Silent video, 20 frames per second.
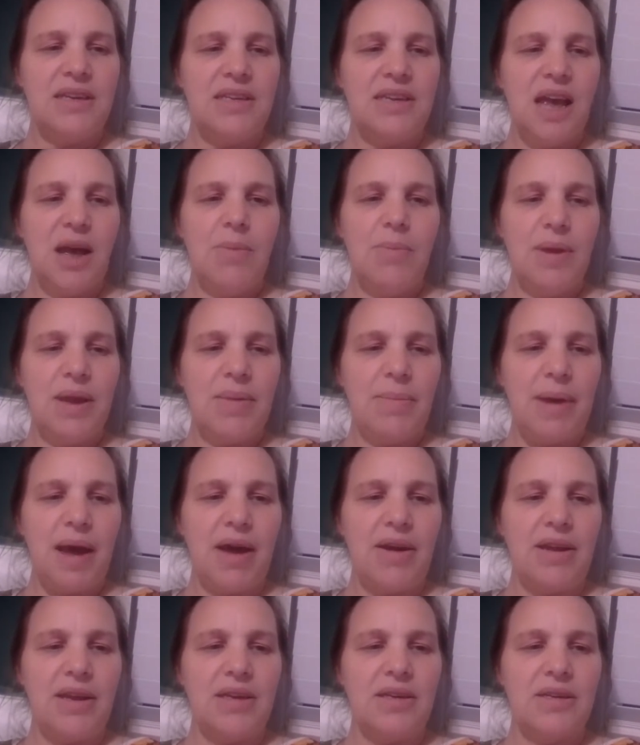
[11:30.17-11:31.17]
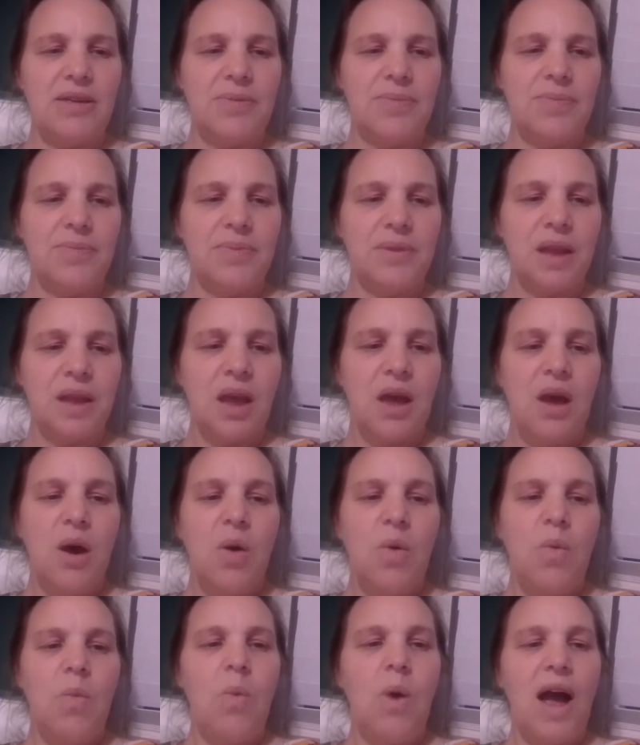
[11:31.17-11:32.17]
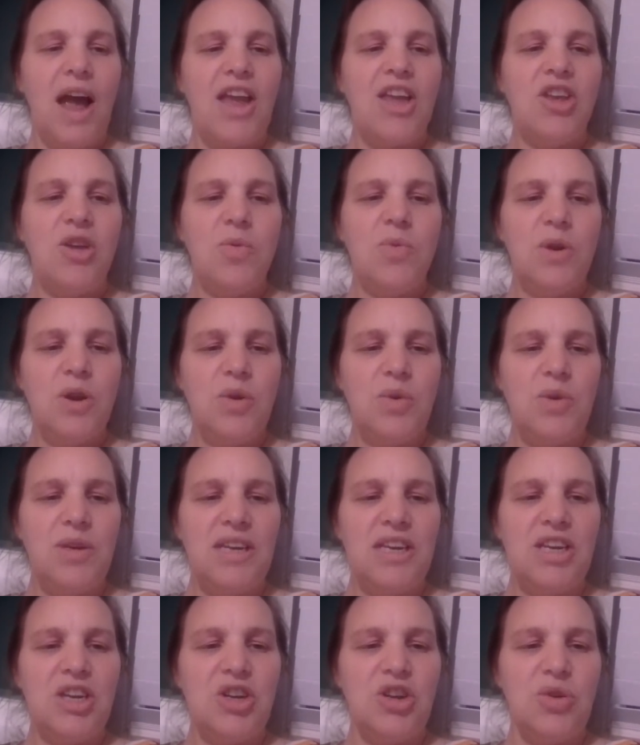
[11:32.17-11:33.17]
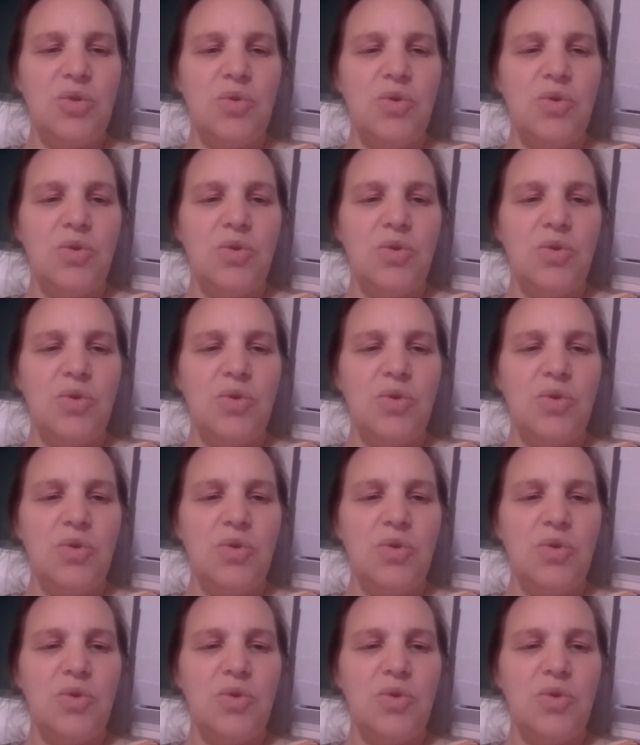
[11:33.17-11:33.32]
"Tell me about it." "Why, you knew, didn't you?